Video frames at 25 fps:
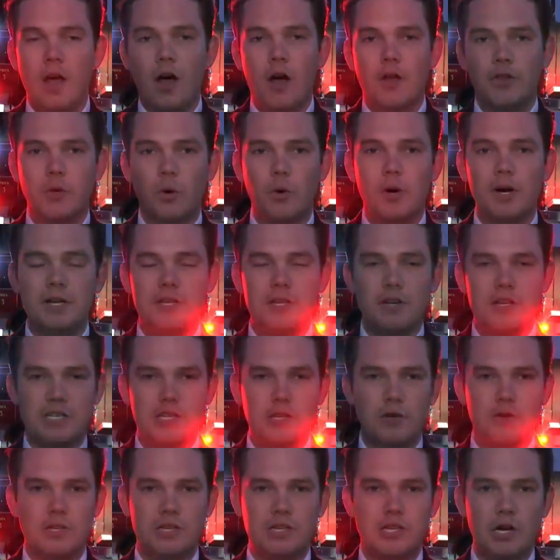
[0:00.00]
Authorities are
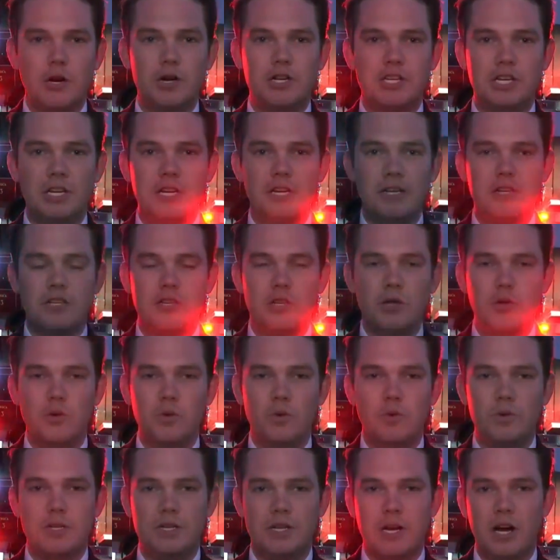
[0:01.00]
still searching
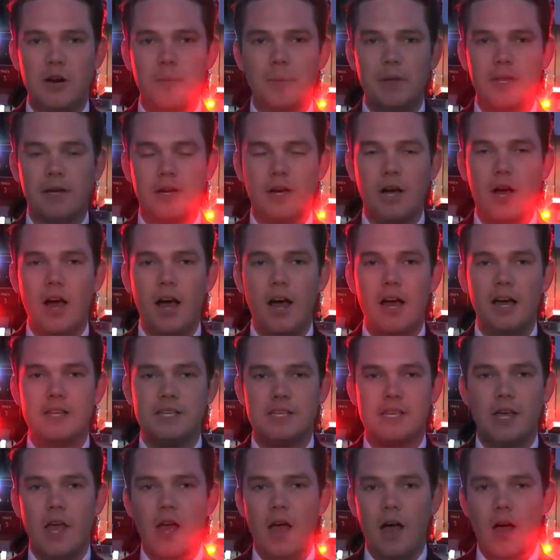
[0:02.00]
to determine the
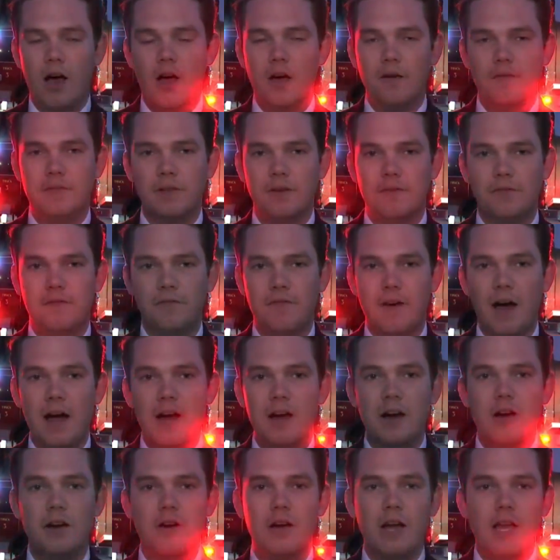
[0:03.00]
cause of the
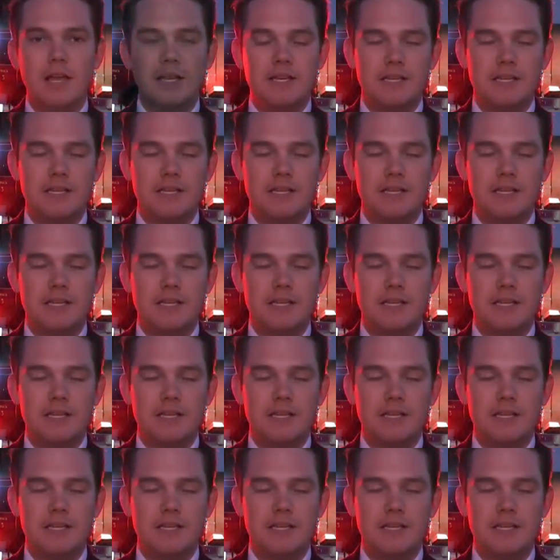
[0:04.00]
fire.